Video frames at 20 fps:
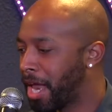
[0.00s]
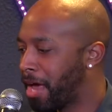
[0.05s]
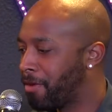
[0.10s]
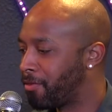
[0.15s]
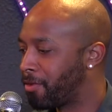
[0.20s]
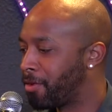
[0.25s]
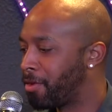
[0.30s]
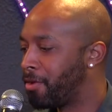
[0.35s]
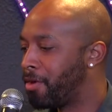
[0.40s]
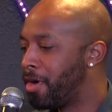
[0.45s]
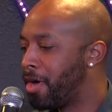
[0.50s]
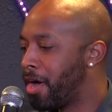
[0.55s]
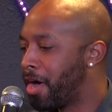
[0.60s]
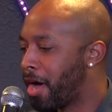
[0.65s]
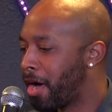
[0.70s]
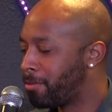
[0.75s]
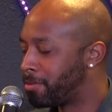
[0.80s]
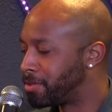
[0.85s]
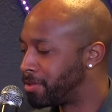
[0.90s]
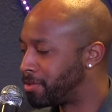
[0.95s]
a half ago,
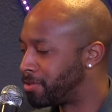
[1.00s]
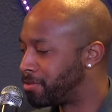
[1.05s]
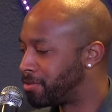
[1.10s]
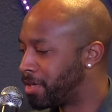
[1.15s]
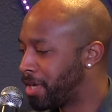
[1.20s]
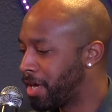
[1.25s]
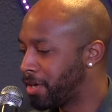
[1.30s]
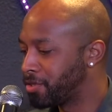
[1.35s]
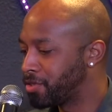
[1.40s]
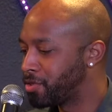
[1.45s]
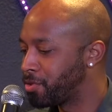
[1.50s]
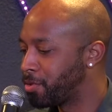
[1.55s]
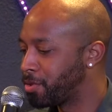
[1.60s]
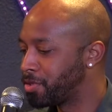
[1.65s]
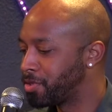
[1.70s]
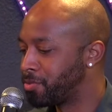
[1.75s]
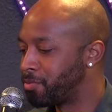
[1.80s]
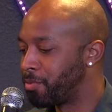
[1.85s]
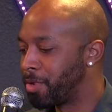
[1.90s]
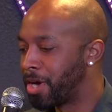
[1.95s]
I was at a
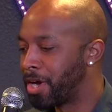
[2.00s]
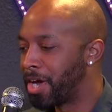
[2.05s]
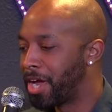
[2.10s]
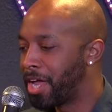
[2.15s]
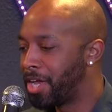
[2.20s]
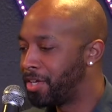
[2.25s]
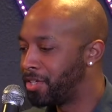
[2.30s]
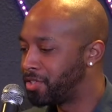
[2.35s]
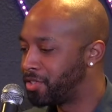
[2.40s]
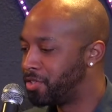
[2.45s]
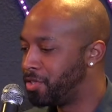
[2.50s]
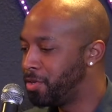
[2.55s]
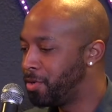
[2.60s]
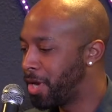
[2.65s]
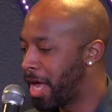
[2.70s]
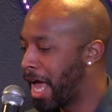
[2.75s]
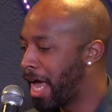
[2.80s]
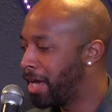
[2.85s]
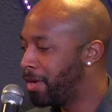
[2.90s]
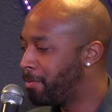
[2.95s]
store somewhere, and this
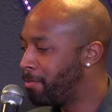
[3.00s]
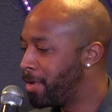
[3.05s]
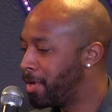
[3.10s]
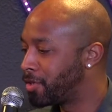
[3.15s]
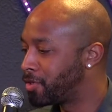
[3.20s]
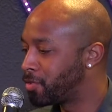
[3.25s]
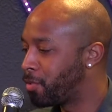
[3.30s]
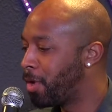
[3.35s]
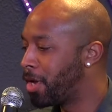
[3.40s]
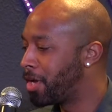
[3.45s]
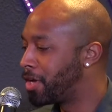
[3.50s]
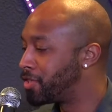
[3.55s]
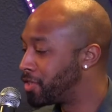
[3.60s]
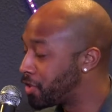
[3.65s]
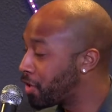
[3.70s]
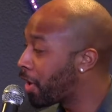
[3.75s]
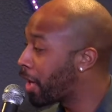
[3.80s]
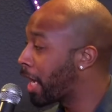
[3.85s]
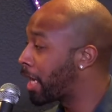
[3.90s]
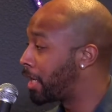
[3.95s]
dude handed me a 20 because
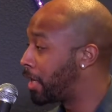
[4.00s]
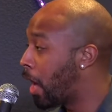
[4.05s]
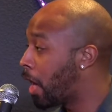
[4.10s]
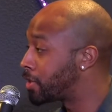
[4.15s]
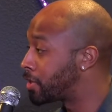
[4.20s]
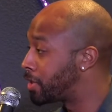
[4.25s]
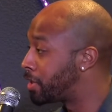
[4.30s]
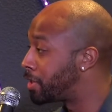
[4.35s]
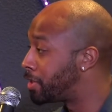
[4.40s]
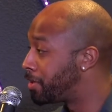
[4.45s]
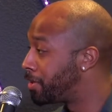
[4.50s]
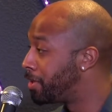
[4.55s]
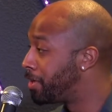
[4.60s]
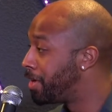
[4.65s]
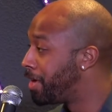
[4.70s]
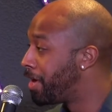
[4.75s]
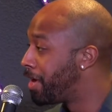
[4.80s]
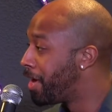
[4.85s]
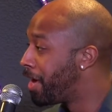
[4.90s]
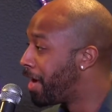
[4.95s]
he thought I had lost it.
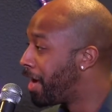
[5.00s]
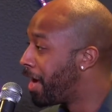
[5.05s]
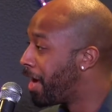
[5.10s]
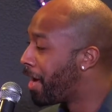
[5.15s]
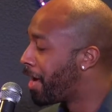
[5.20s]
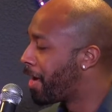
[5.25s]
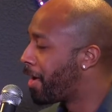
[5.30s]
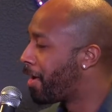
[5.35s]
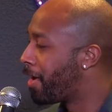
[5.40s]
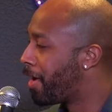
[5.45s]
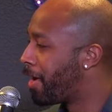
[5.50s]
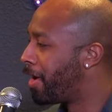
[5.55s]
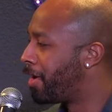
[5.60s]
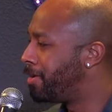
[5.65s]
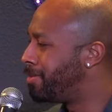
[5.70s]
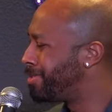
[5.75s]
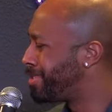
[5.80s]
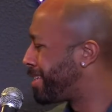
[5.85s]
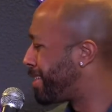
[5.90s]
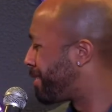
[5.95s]

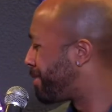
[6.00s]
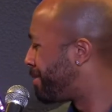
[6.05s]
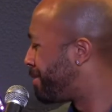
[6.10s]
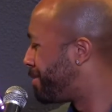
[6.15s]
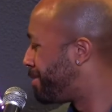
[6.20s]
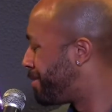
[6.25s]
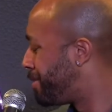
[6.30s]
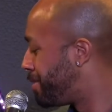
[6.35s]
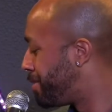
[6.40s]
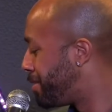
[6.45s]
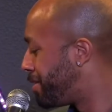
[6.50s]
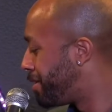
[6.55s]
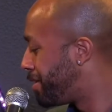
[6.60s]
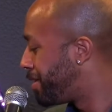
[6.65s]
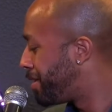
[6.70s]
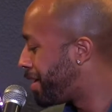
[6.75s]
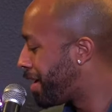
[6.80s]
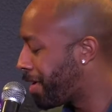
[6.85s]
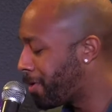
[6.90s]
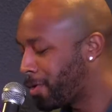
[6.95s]
And I was like,
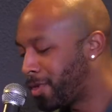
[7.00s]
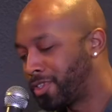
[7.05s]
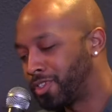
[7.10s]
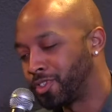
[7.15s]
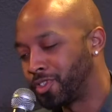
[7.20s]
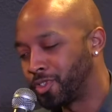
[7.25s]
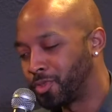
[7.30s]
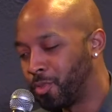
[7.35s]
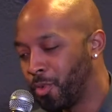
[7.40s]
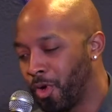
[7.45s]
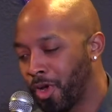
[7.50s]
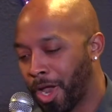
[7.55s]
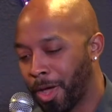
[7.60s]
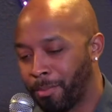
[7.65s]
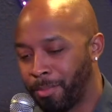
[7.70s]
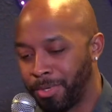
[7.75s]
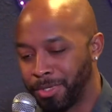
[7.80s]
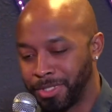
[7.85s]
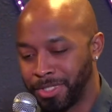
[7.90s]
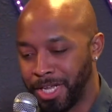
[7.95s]
I would have sworn
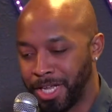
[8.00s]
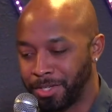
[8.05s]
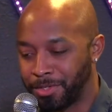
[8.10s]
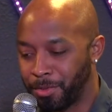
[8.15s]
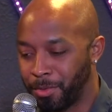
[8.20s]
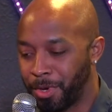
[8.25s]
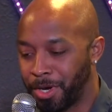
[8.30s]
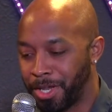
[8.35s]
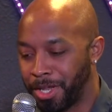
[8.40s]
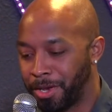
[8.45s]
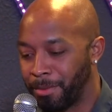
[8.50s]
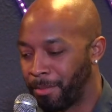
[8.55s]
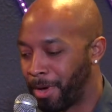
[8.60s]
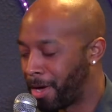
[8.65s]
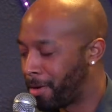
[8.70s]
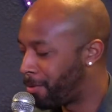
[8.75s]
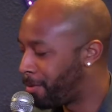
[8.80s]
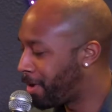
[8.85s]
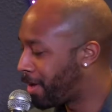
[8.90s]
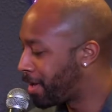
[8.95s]
I put that 20 in
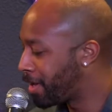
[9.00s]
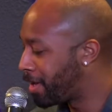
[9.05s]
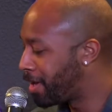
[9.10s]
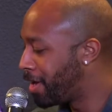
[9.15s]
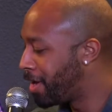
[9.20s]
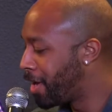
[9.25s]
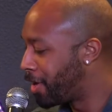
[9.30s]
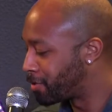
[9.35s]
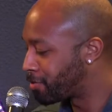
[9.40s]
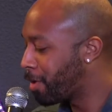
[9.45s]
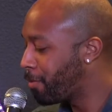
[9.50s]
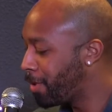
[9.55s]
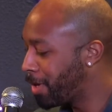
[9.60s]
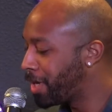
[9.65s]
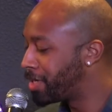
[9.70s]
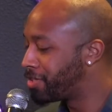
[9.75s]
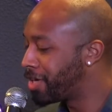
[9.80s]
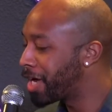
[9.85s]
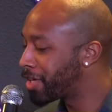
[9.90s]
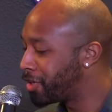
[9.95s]
my wallet. And so I
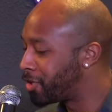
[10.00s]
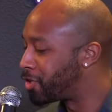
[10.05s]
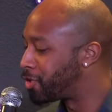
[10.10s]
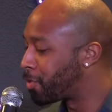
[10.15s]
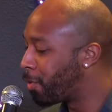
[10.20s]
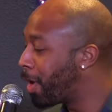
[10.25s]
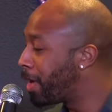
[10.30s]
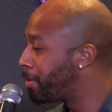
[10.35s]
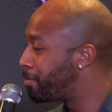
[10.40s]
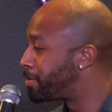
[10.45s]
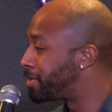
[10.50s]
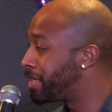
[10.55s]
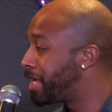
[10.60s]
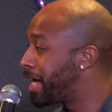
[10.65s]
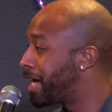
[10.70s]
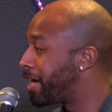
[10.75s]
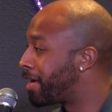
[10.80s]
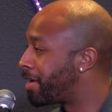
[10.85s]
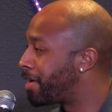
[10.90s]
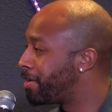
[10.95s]
went and checked, and the 20 was
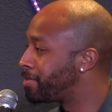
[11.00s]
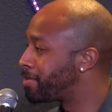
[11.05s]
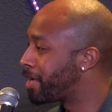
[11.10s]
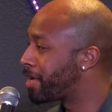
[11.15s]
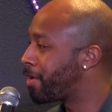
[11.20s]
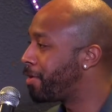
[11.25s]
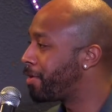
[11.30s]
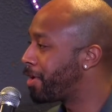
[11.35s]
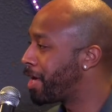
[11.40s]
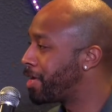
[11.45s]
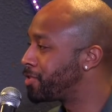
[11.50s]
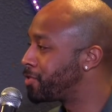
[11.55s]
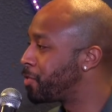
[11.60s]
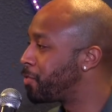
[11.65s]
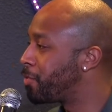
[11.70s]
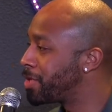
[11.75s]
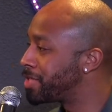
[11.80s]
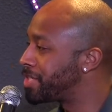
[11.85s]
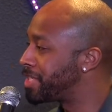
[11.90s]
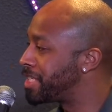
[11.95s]
there. And I was like, okay,
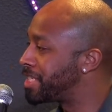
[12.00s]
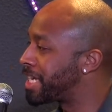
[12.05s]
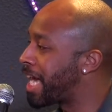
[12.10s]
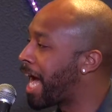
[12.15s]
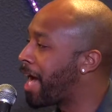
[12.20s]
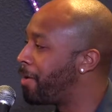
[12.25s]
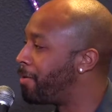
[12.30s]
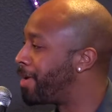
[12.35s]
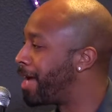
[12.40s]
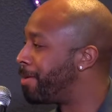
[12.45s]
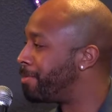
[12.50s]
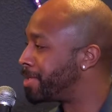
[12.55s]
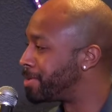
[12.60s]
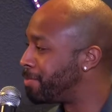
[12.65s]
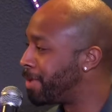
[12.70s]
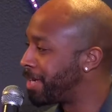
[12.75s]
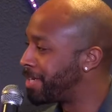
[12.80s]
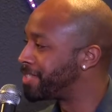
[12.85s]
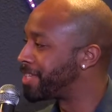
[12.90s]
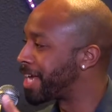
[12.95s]
so where's this guy who gave me
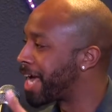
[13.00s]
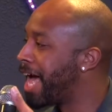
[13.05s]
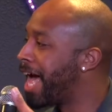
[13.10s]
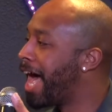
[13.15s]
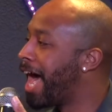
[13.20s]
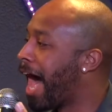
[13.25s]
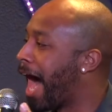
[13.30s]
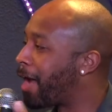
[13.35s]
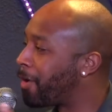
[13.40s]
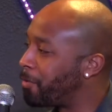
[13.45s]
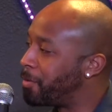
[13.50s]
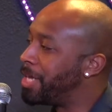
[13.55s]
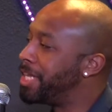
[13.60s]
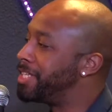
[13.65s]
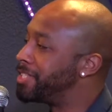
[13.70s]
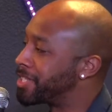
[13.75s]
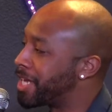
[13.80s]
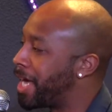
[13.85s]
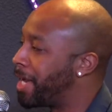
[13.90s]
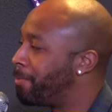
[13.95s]
this money? I was like, I don't
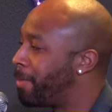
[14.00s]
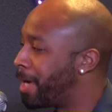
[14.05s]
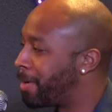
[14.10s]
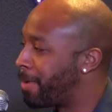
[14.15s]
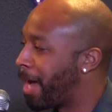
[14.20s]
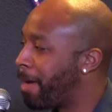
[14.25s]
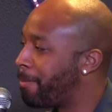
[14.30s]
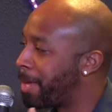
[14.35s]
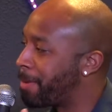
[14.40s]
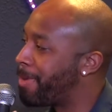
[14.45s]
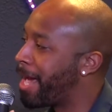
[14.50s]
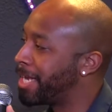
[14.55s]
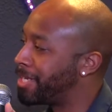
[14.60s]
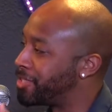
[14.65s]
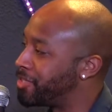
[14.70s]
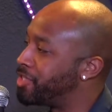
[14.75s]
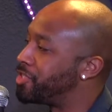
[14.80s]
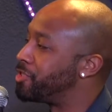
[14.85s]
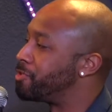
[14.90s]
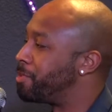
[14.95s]
need this kind of money, man. I make bad
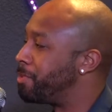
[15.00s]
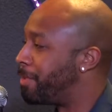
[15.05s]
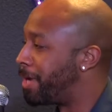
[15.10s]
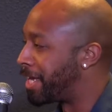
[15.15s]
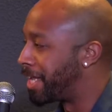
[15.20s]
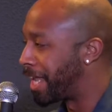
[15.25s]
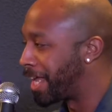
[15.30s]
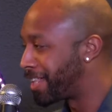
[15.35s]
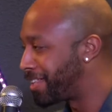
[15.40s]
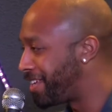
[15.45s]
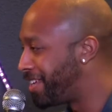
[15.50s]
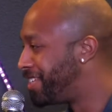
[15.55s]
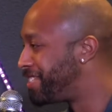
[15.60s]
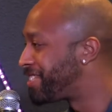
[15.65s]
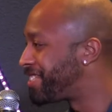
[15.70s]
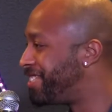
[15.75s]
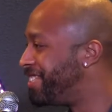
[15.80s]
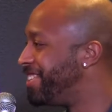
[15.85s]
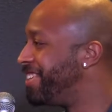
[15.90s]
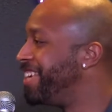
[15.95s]
decisions with money like
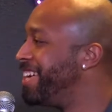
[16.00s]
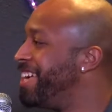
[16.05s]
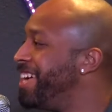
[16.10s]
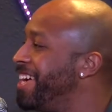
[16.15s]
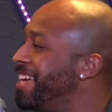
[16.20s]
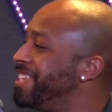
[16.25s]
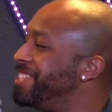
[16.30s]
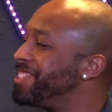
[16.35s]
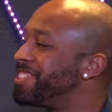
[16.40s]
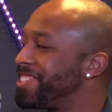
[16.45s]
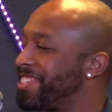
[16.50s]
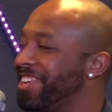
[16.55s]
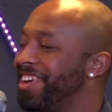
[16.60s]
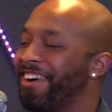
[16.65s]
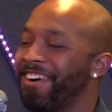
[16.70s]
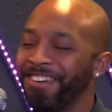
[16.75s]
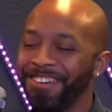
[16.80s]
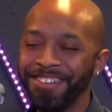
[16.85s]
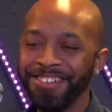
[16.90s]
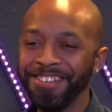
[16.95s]
this. And
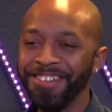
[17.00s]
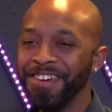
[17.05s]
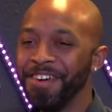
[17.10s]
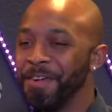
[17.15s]
so